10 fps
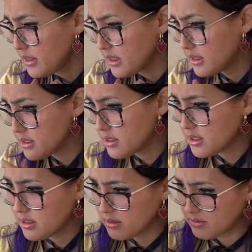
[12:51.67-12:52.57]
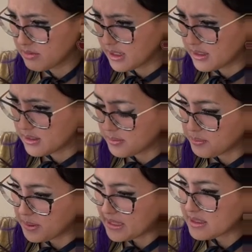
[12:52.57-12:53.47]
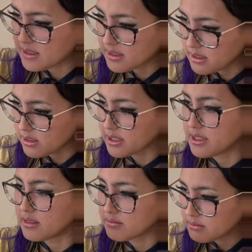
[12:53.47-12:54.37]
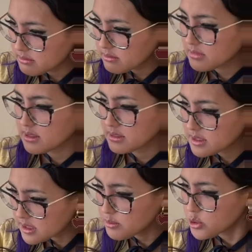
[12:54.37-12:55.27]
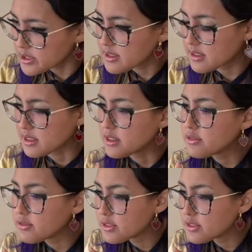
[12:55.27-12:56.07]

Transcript: Is looking uh, like the pleats are looking somewhat stiff,